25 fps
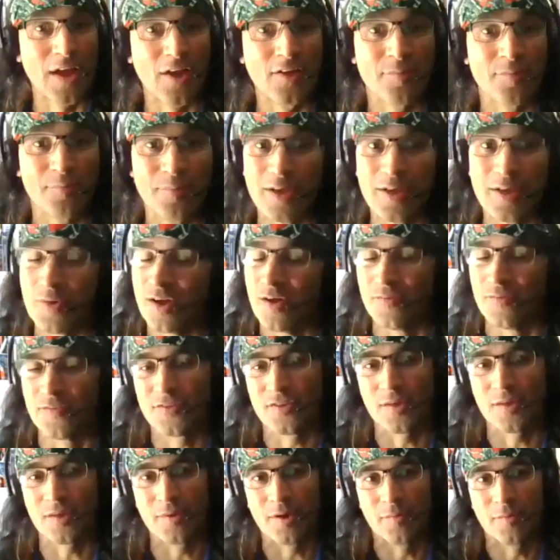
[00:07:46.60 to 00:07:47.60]
Those big one.
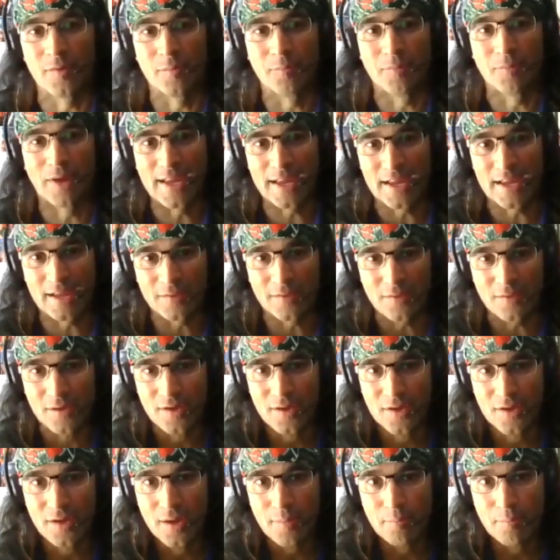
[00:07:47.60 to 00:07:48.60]
Obviously,
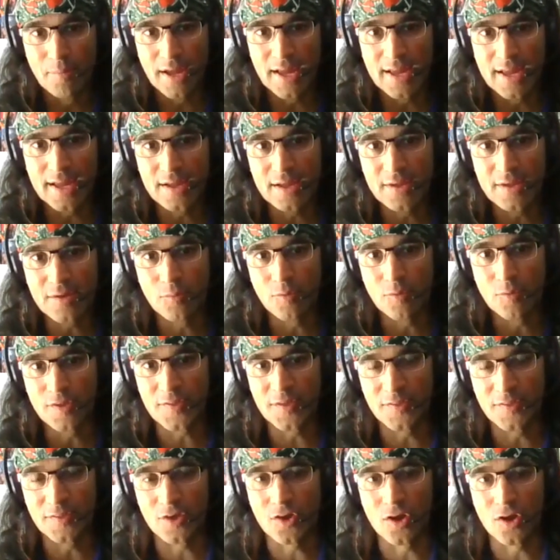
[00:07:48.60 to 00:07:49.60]
being
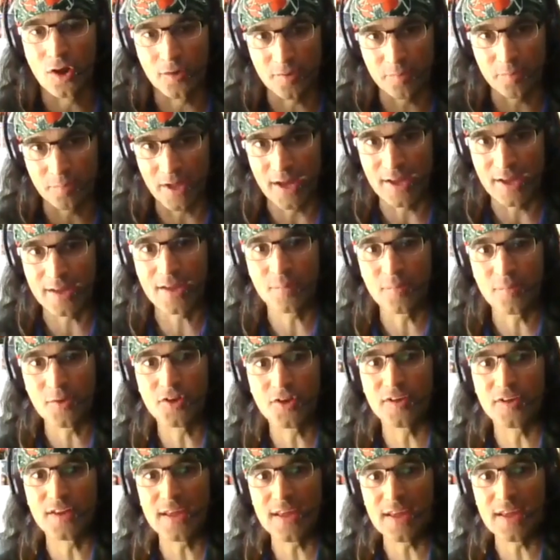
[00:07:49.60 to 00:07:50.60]
within the cosplay
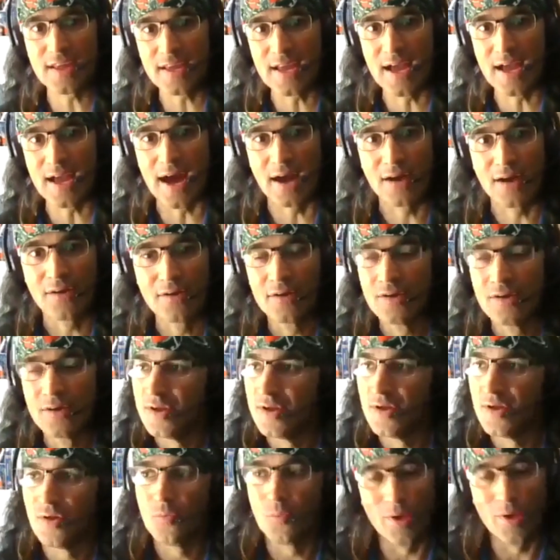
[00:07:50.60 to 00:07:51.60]
community here,
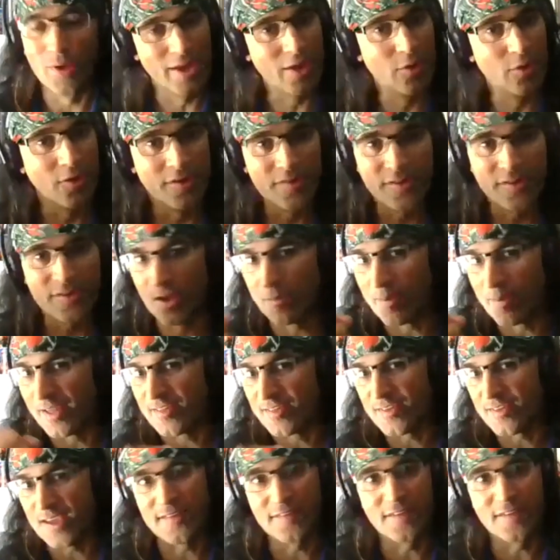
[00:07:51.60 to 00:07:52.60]
we always hear
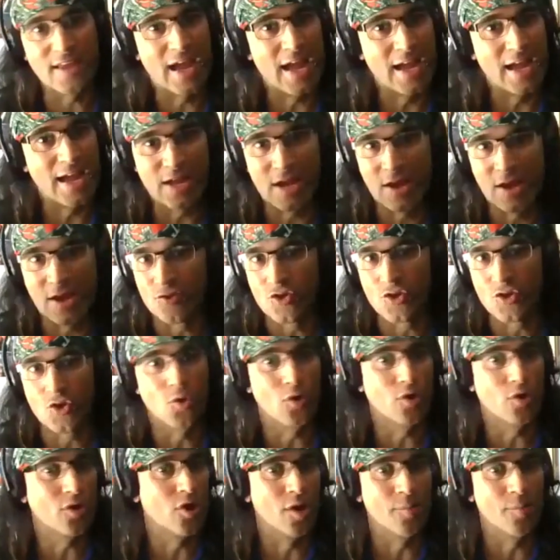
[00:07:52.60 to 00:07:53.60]
about San Diego and New
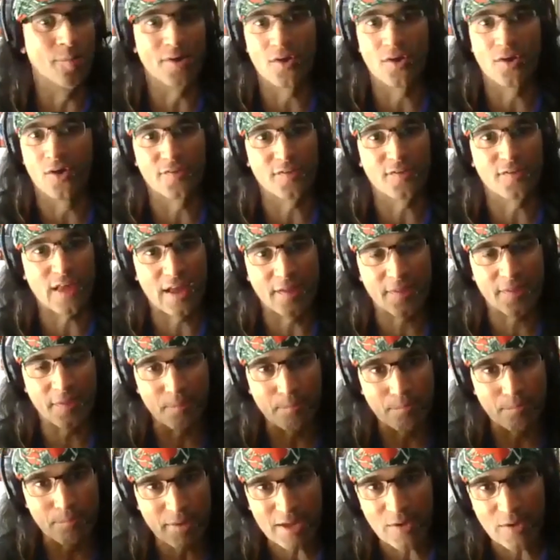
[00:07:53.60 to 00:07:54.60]
York Comic-Cons are
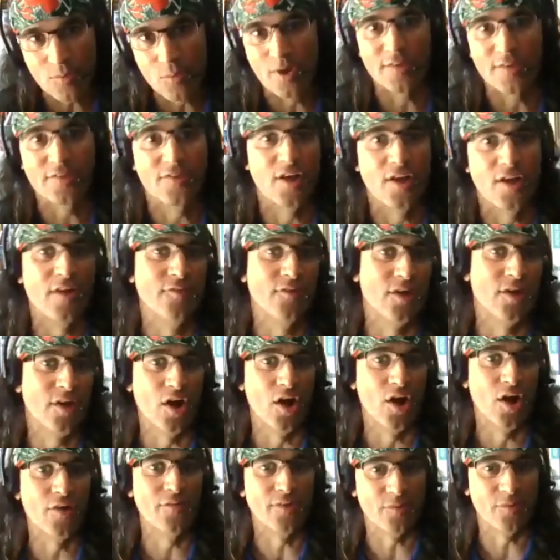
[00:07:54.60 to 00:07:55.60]
the big ones over
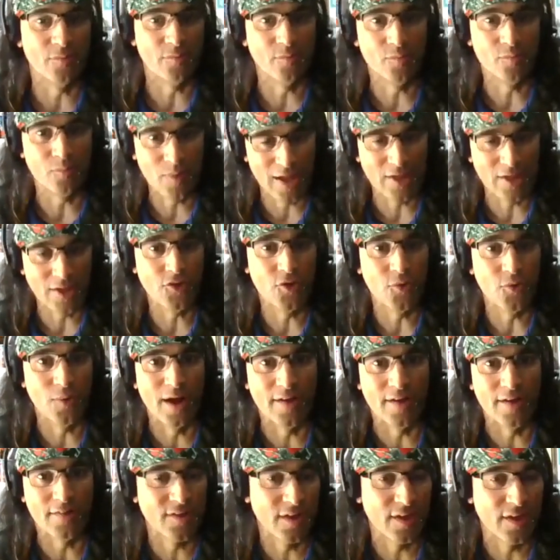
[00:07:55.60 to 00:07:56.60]
where you
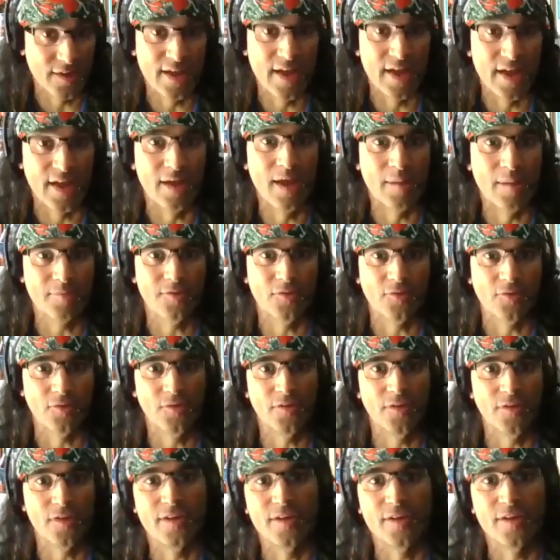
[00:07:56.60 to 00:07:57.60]
are. So yeah,
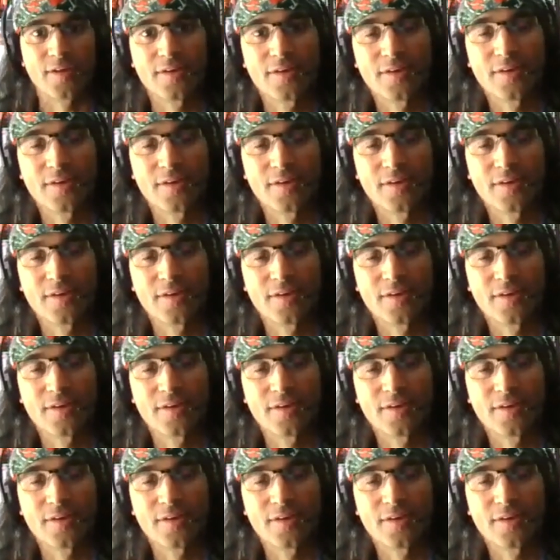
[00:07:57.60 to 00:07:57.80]
absolutely.